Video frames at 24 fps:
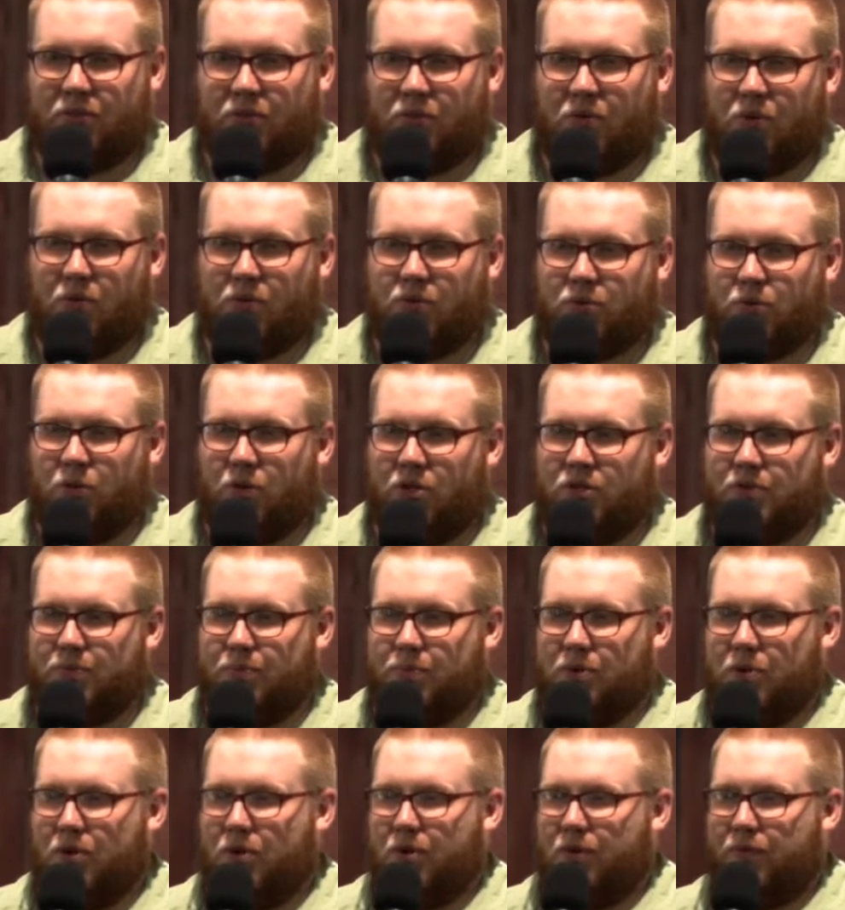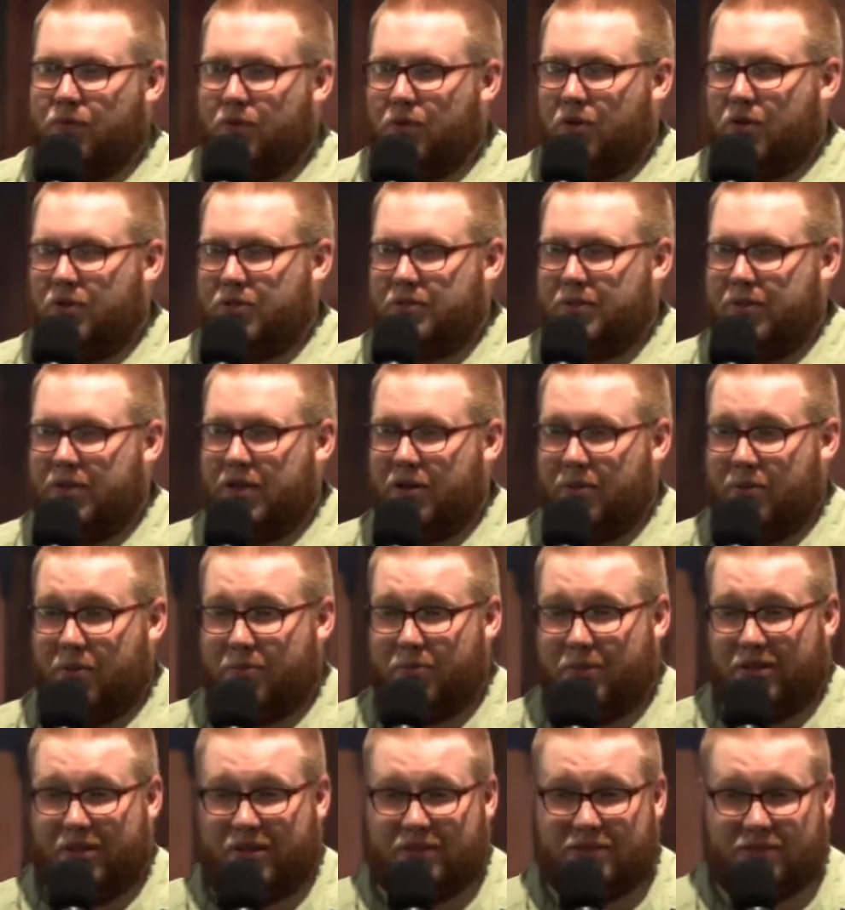What was once beautiful has become a
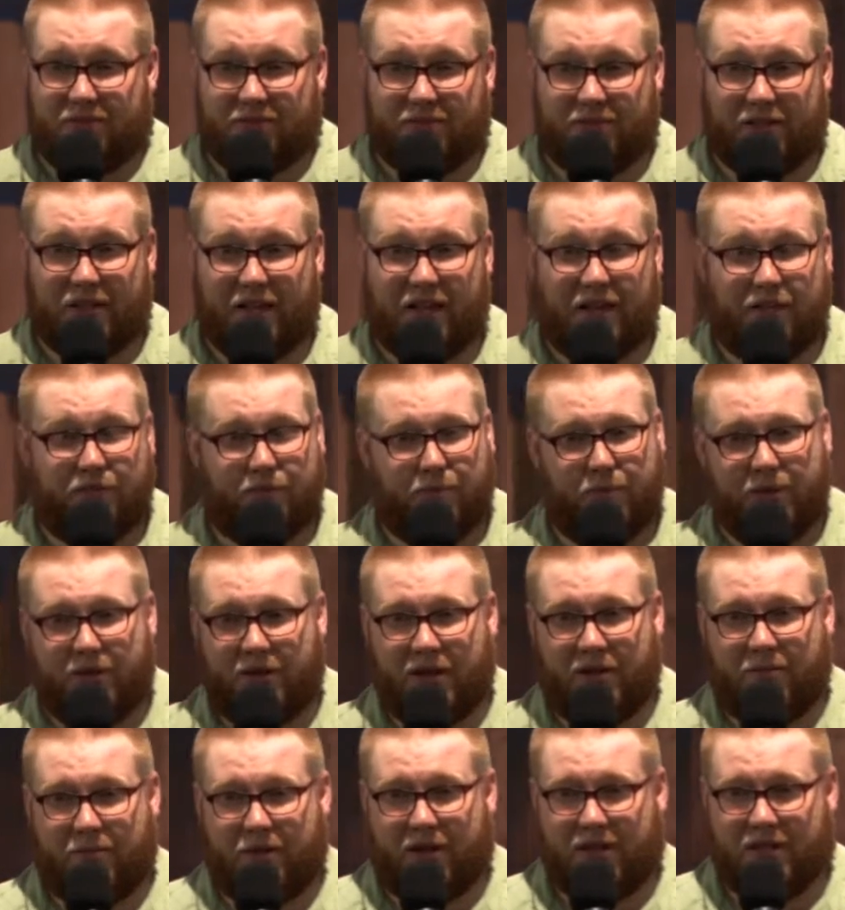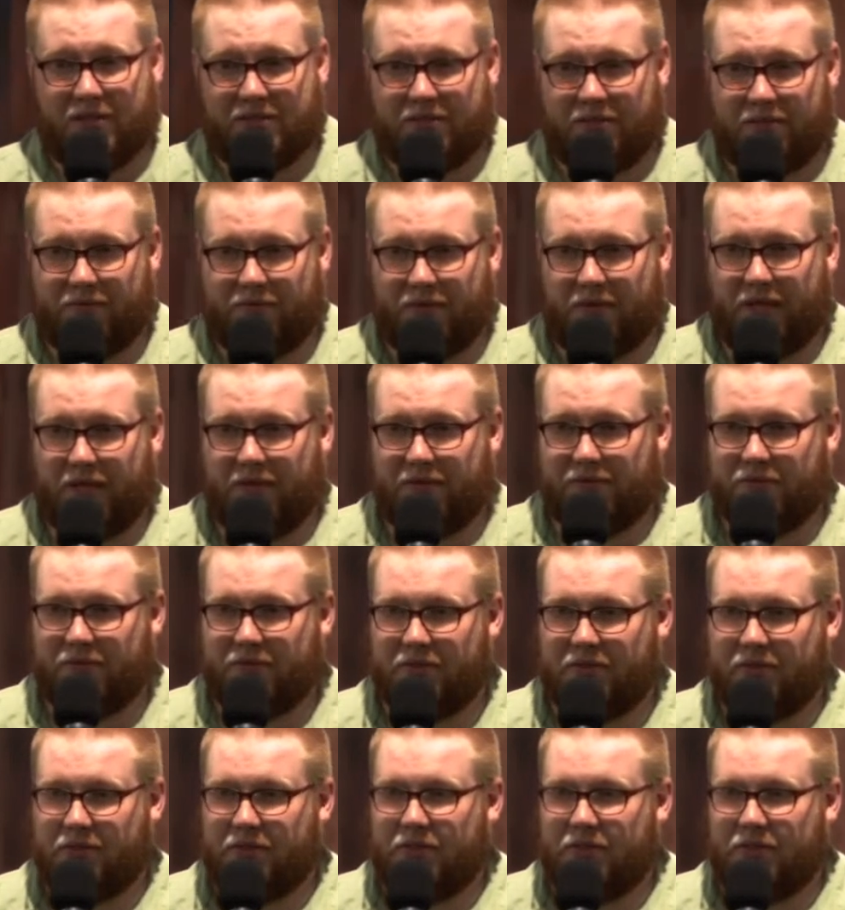place of life, but not positive life.